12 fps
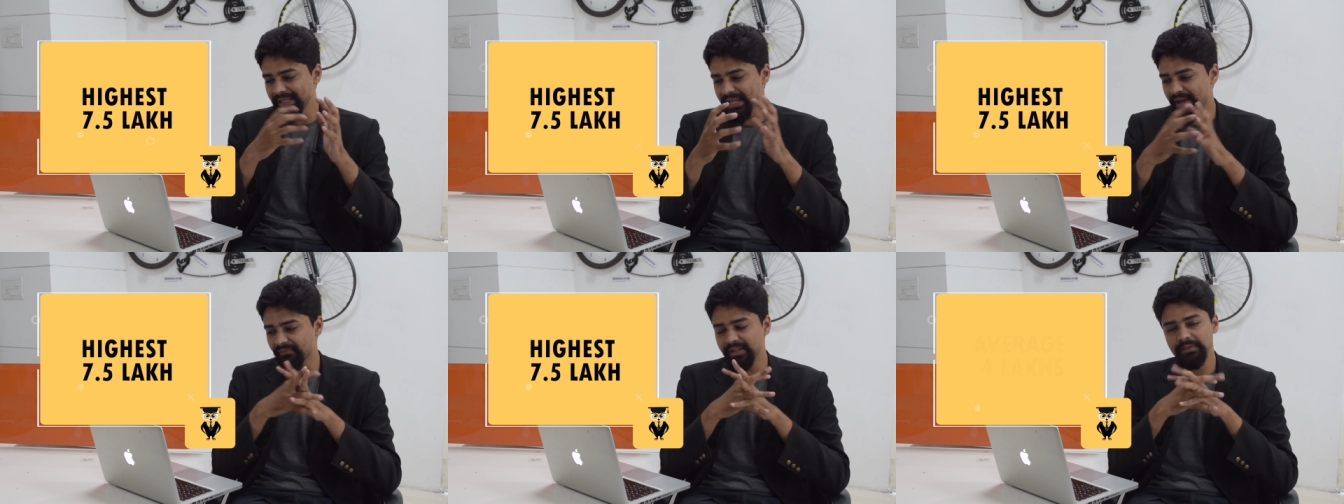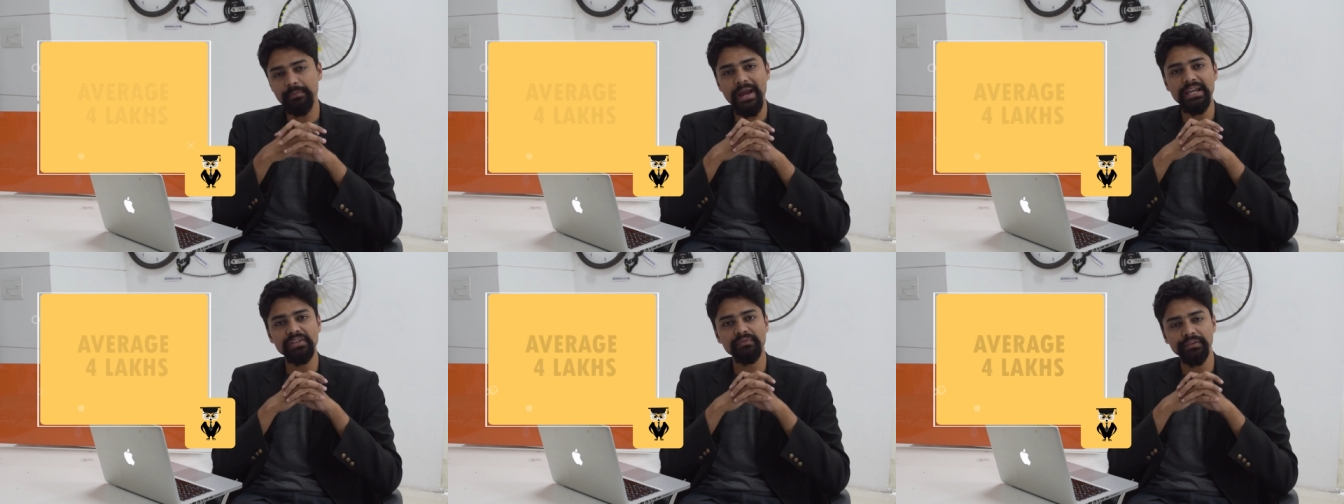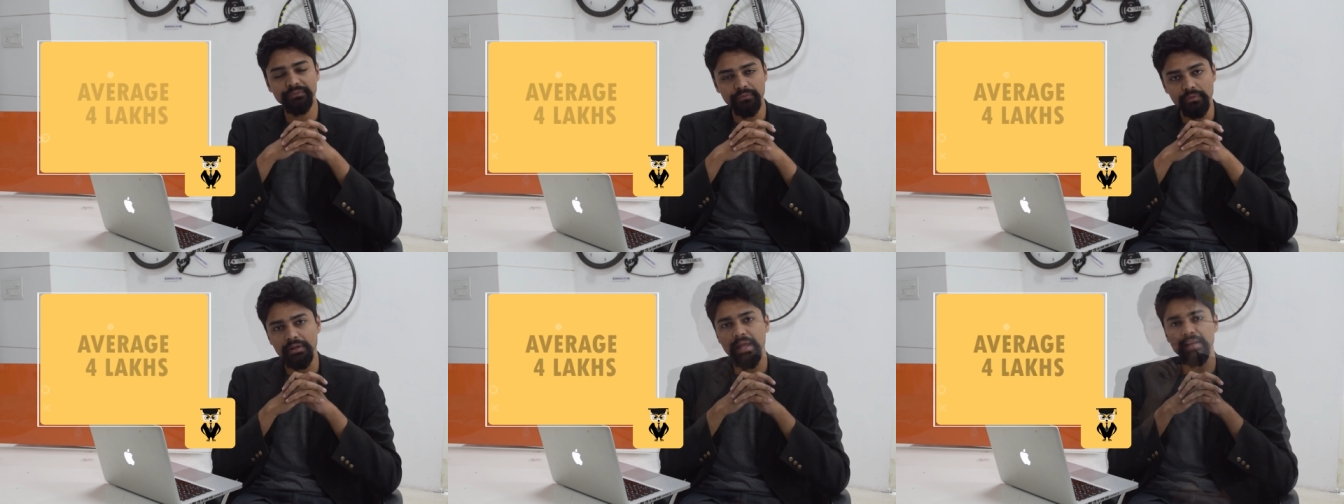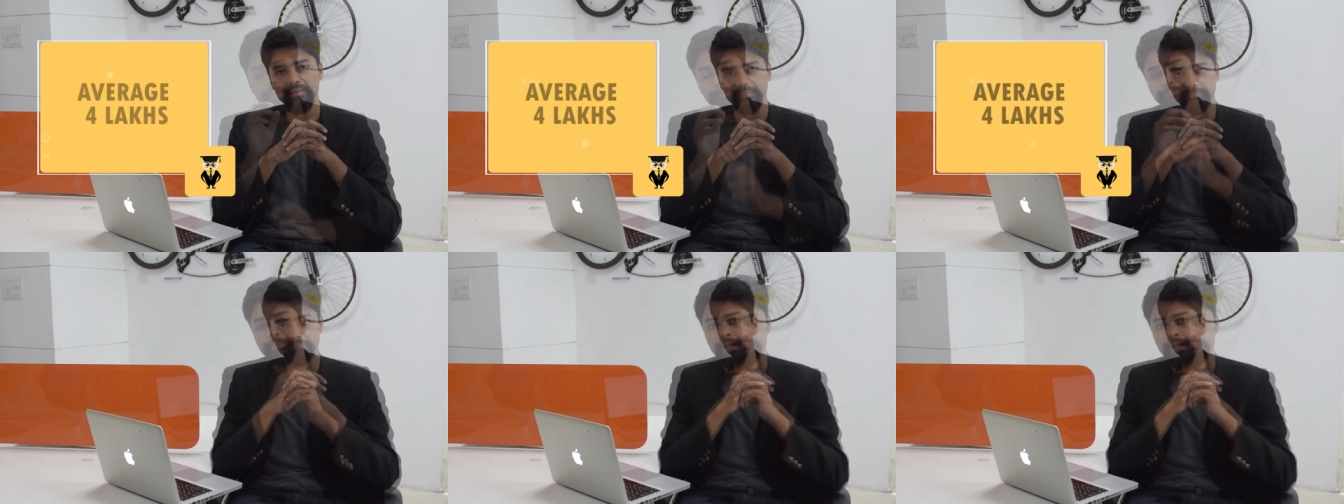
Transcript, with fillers: the average package was 4 lakh.